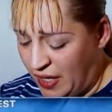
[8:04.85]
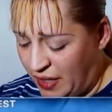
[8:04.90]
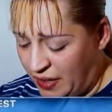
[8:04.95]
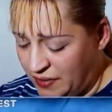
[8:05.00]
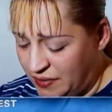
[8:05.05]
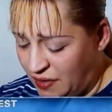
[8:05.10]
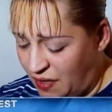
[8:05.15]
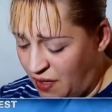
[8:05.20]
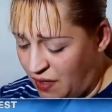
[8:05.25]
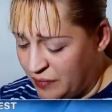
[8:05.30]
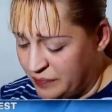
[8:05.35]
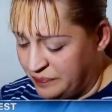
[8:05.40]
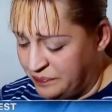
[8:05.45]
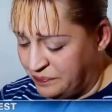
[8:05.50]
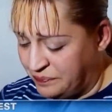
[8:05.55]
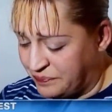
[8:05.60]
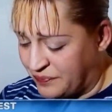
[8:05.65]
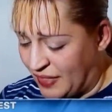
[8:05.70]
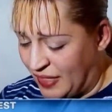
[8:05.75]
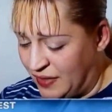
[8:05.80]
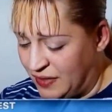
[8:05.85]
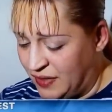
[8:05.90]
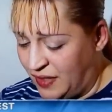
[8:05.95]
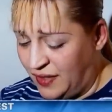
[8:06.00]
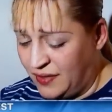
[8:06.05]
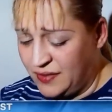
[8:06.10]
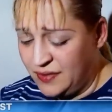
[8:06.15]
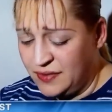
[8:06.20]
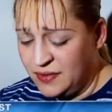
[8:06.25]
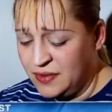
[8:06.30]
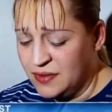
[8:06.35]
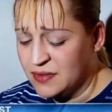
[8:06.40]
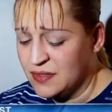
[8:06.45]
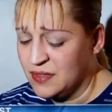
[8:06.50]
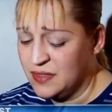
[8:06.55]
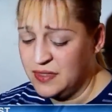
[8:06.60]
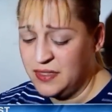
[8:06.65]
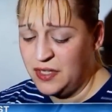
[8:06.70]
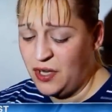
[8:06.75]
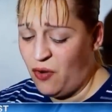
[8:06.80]
And, um, and then,
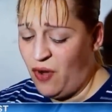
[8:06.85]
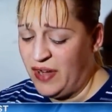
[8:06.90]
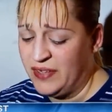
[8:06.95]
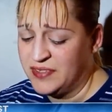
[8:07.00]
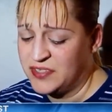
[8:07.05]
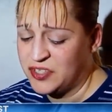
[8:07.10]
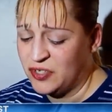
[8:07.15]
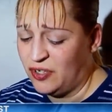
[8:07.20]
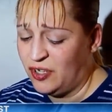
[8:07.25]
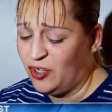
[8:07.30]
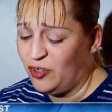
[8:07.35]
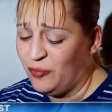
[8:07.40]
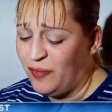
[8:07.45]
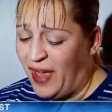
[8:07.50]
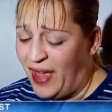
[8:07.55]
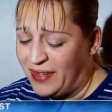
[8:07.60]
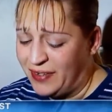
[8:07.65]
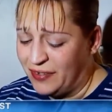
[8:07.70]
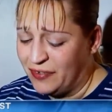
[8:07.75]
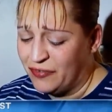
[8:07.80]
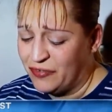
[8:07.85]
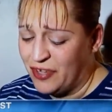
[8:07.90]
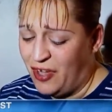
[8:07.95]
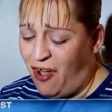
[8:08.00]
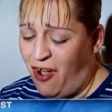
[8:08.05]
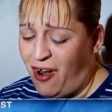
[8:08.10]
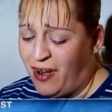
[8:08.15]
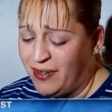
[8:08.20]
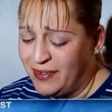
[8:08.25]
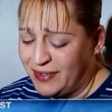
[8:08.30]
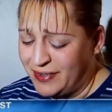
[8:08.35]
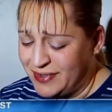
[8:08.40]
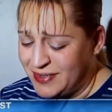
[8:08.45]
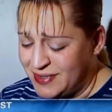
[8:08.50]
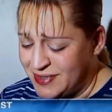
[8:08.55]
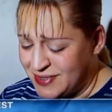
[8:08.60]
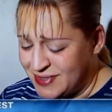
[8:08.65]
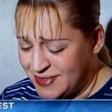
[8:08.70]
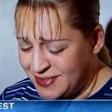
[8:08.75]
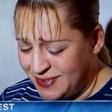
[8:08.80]
you know, I took him out of the
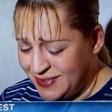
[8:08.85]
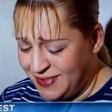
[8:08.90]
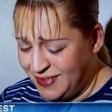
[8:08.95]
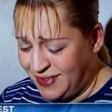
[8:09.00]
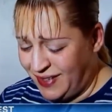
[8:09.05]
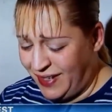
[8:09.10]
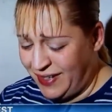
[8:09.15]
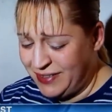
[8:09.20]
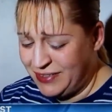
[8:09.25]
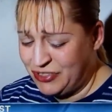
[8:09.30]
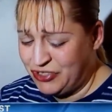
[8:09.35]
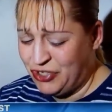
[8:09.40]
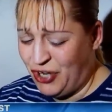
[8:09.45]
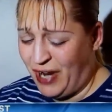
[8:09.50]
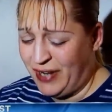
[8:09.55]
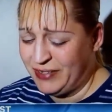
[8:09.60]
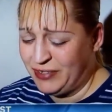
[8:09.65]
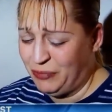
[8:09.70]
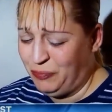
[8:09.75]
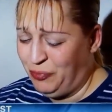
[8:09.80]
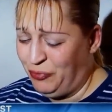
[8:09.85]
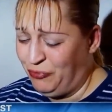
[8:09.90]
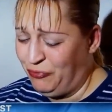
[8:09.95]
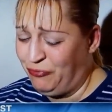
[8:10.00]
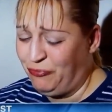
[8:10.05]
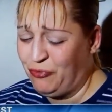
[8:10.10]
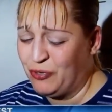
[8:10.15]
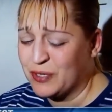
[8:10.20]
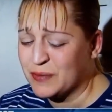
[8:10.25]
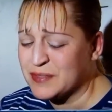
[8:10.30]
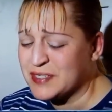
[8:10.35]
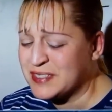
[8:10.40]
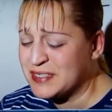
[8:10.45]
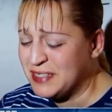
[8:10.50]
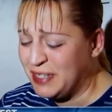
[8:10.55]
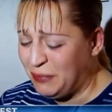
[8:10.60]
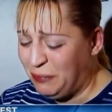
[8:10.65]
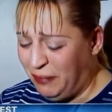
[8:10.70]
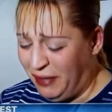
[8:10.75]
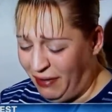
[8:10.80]
harness, and I tried to perform
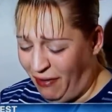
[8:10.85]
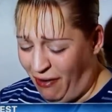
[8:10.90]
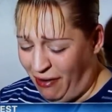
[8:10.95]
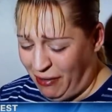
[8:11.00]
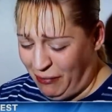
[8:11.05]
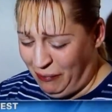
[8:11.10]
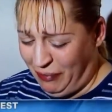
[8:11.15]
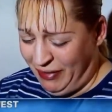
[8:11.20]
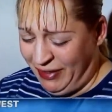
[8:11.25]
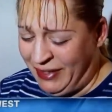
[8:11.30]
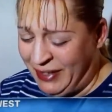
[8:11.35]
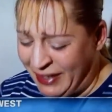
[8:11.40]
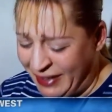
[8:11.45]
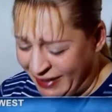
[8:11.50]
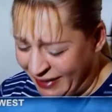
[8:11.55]
CPR, but